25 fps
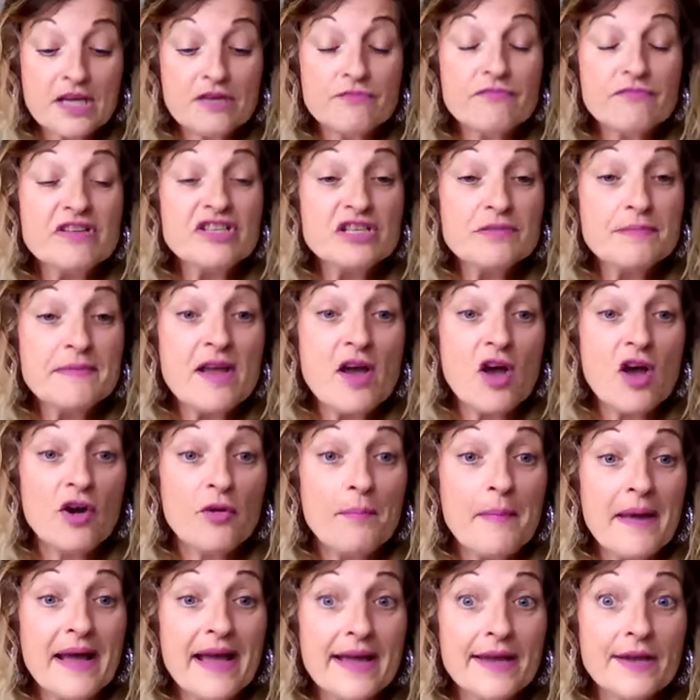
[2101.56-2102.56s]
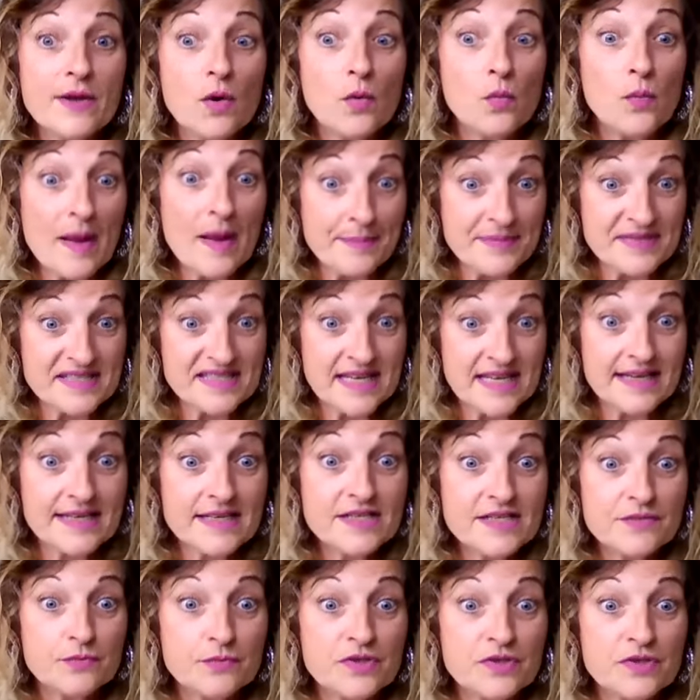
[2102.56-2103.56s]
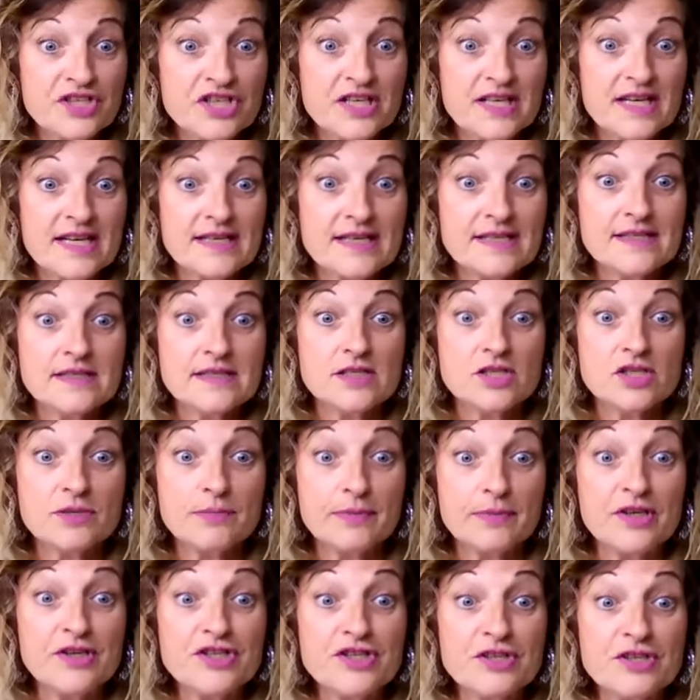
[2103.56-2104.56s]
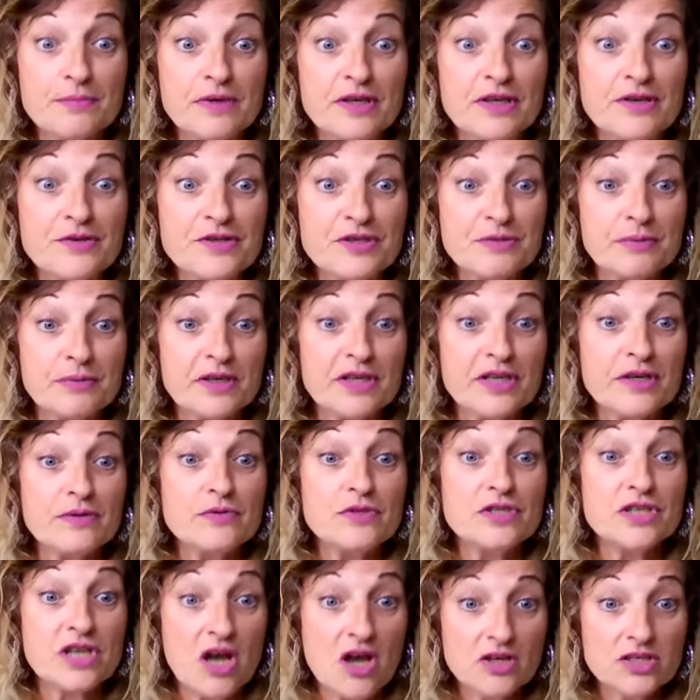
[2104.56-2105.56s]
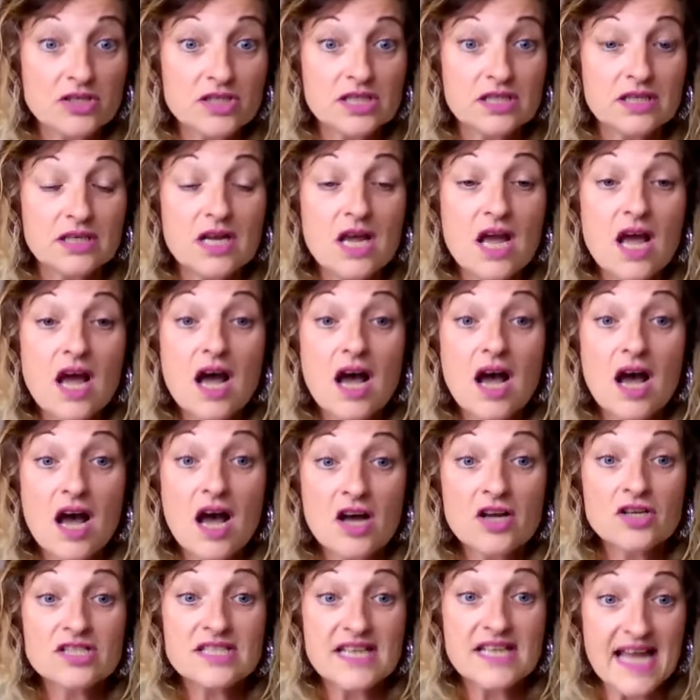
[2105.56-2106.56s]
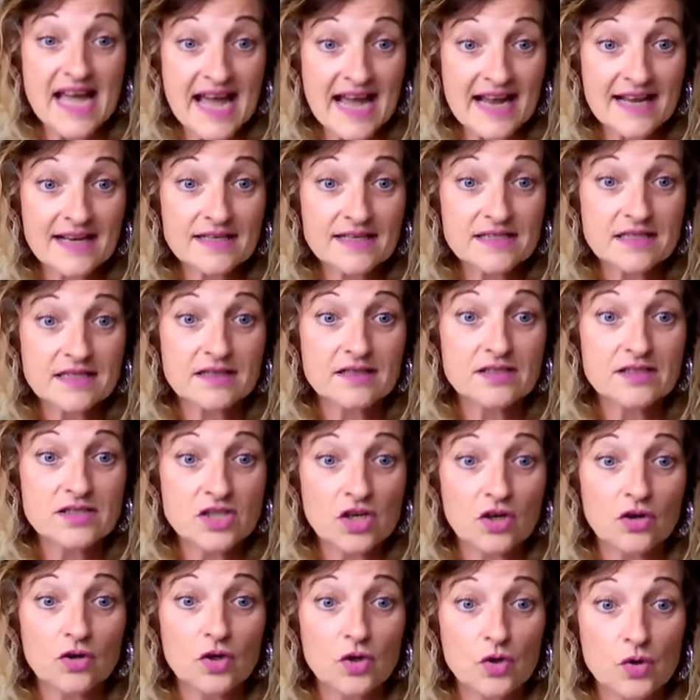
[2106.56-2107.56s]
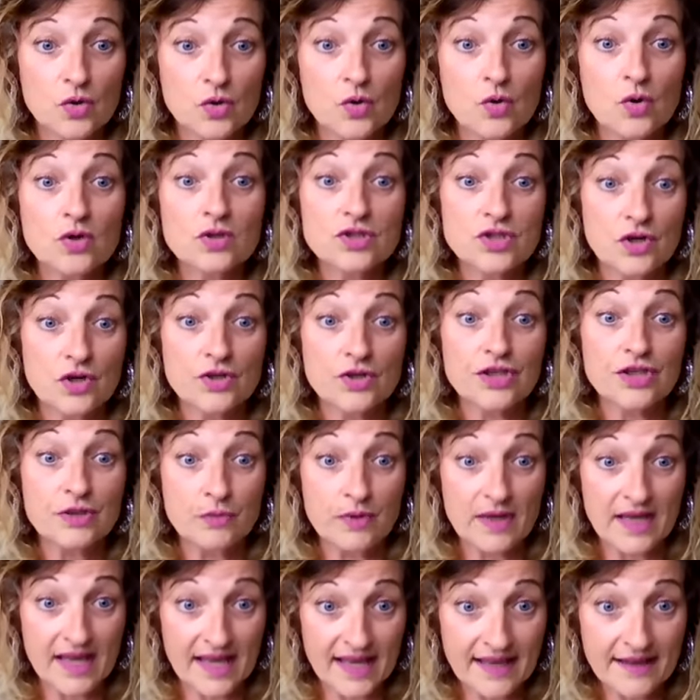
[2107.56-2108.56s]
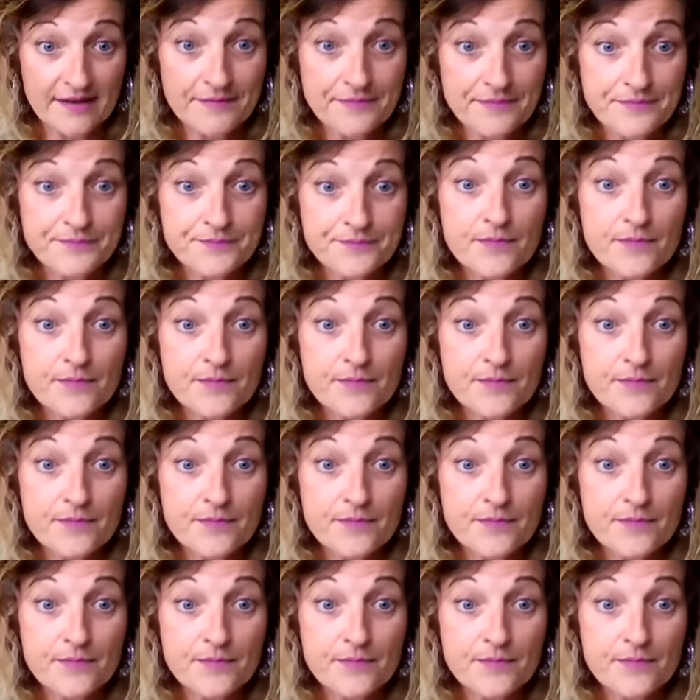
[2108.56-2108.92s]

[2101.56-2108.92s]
can reach me on my website, which is www.heartact.co.uk.